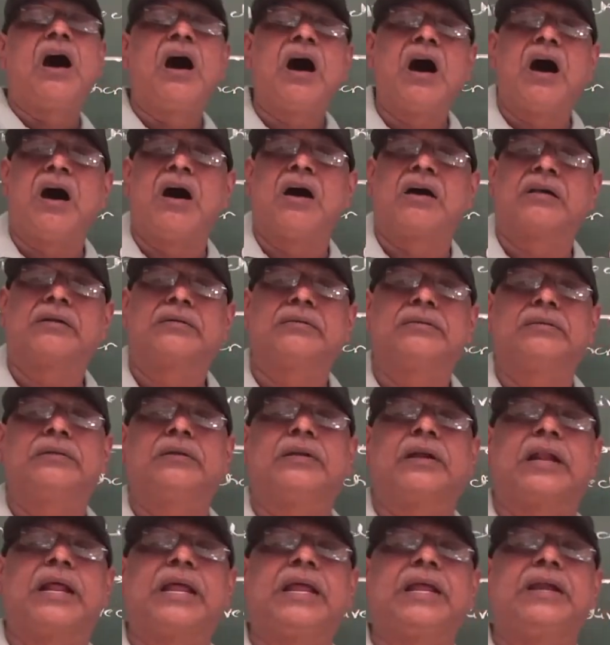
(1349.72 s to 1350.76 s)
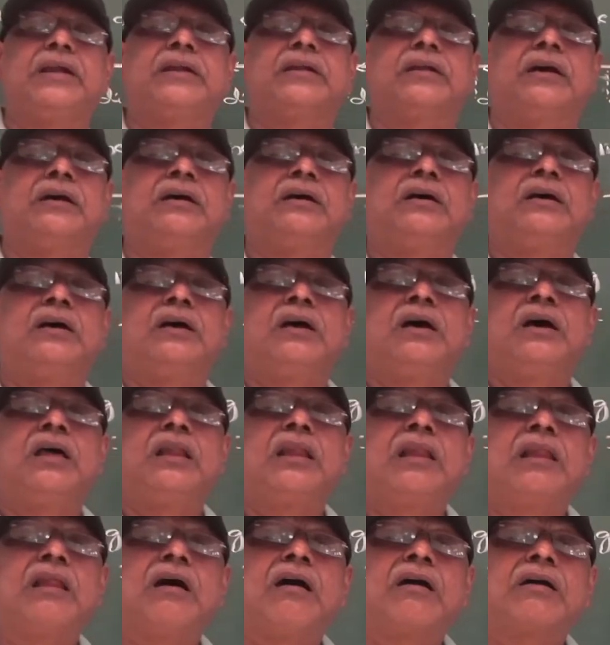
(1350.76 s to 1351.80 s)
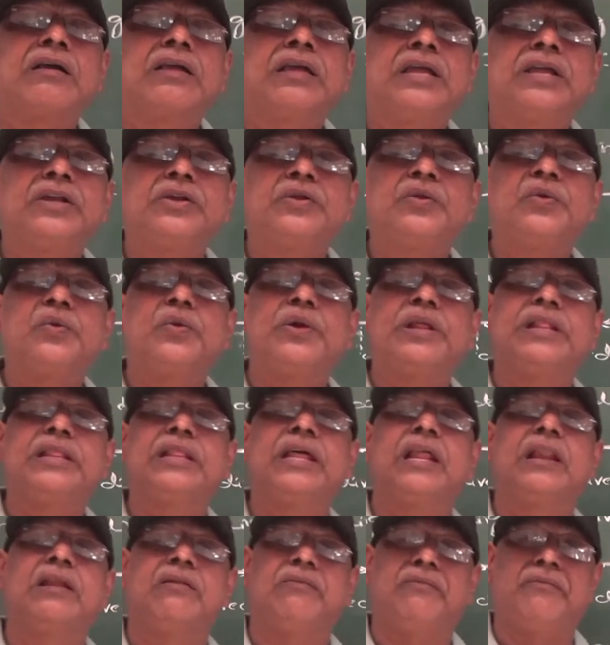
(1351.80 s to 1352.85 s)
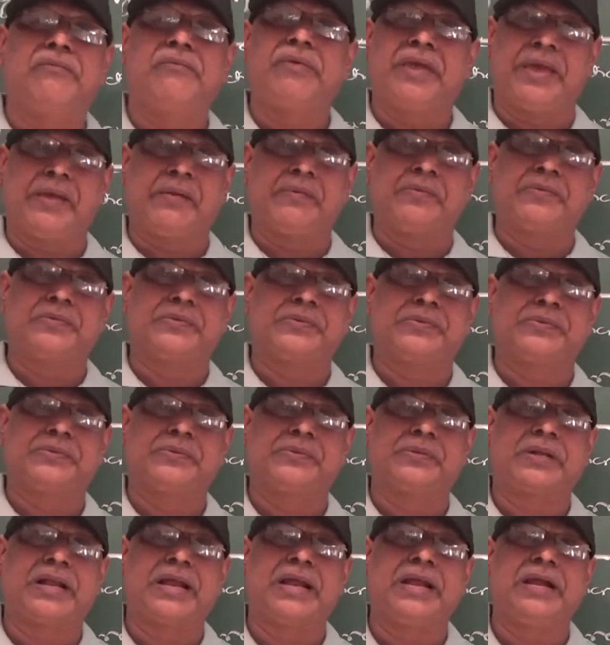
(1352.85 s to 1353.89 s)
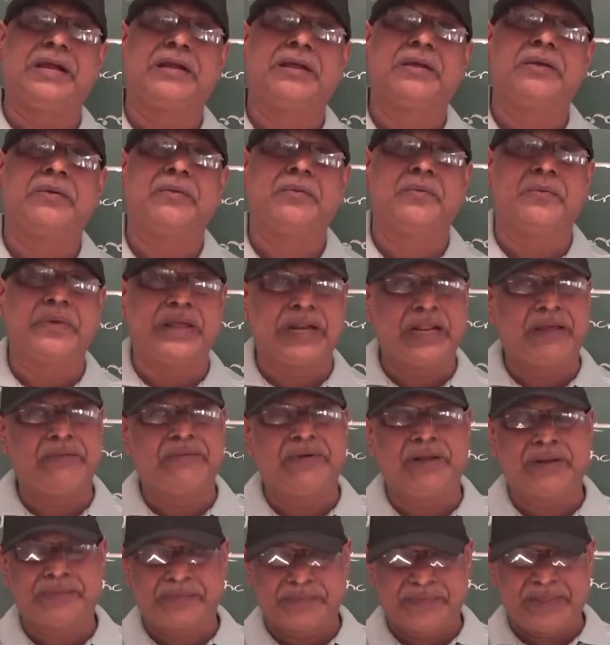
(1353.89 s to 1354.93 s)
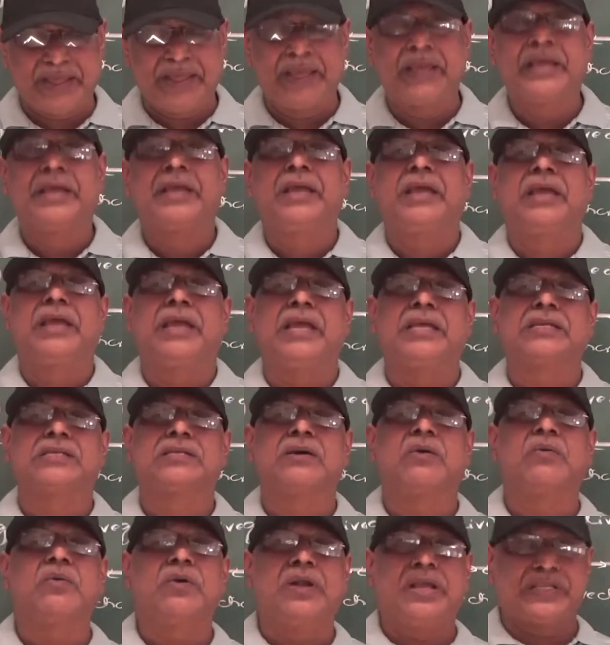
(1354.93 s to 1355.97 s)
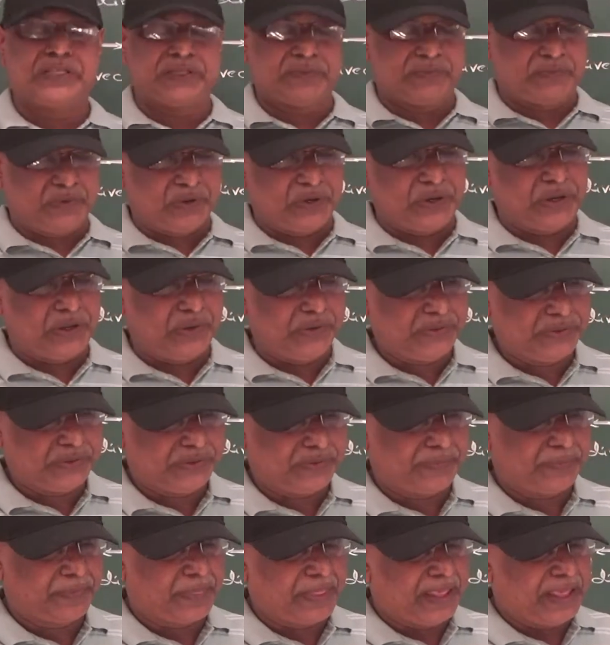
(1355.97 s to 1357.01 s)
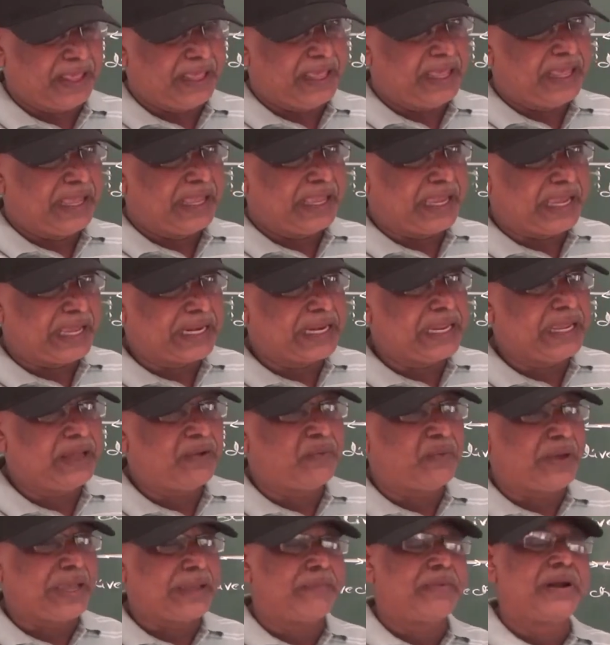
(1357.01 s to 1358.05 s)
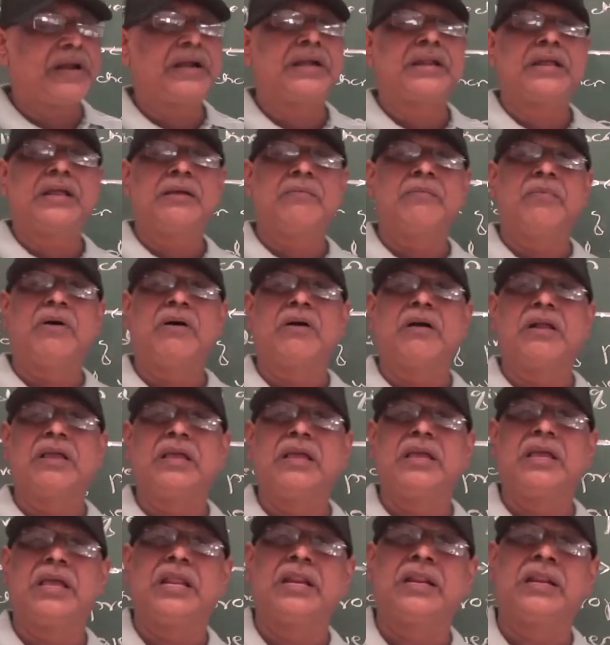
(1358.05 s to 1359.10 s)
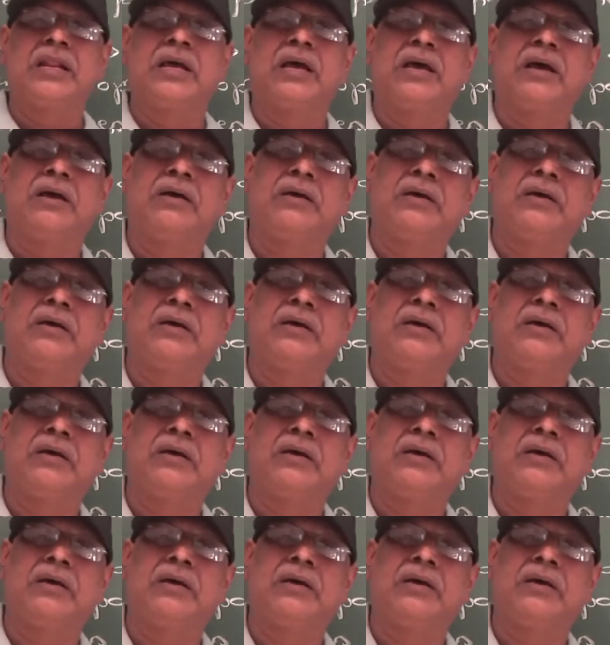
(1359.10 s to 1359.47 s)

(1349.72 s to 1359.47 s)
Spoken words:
or right longitudinal waves, right? Whenever a sound is produced, any vibrating body in a